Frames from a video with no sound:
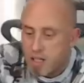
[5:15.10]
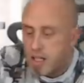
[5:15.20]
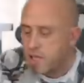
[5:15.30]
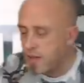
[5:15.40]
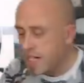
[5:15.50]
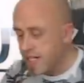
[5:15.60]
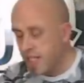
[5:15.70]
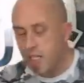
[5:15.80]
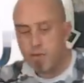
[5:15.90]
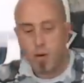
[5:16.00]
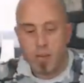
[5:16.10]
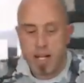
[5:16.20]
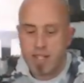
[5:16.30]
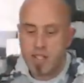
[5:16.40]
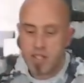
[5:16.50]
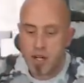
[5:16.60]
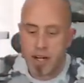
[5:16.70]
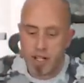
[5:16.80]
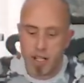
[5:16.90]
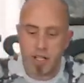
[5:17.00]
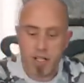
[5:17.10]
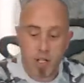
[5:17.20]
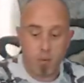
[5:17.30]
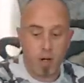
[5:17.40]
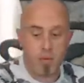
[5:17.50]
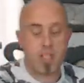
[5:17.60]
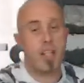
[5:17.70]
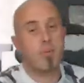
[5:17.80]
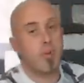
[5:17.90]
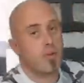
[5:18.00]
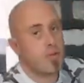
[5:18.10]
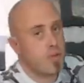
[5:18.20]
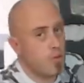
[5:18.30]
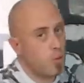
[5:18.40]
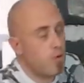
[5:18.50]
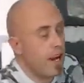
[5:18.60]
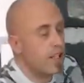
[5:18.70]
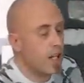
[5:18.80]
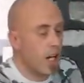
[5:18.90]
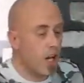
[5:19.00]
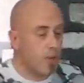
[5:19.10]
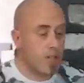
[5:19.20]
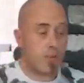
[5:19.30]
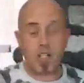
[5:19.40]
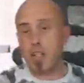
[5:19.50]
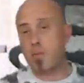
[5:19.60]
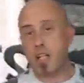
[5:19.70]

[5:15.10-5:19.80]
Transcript: let's face it, if you're based in China and you think, well, we're sending models all around the globe, especially if we're